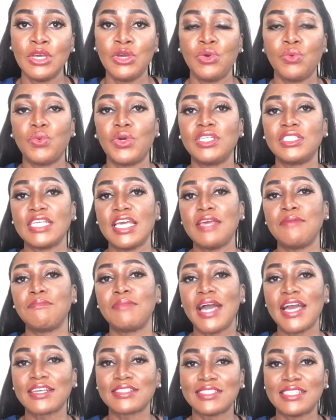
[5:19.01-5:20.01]
was a
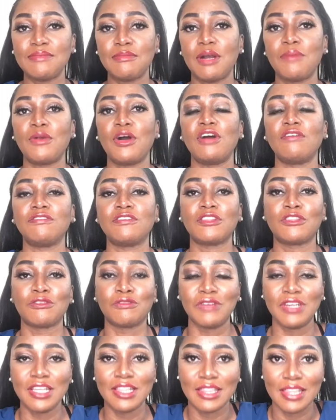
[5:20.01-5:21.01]
maximum of
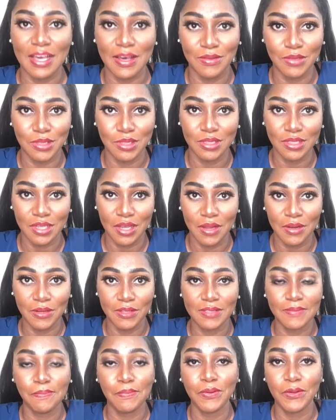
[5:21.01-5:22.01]

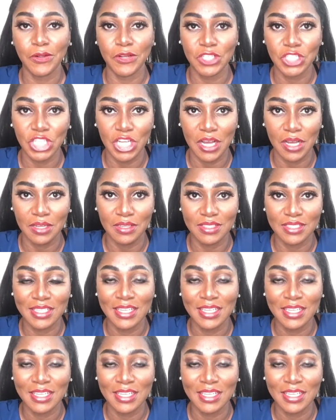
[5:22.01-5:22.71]
$3,000 per child.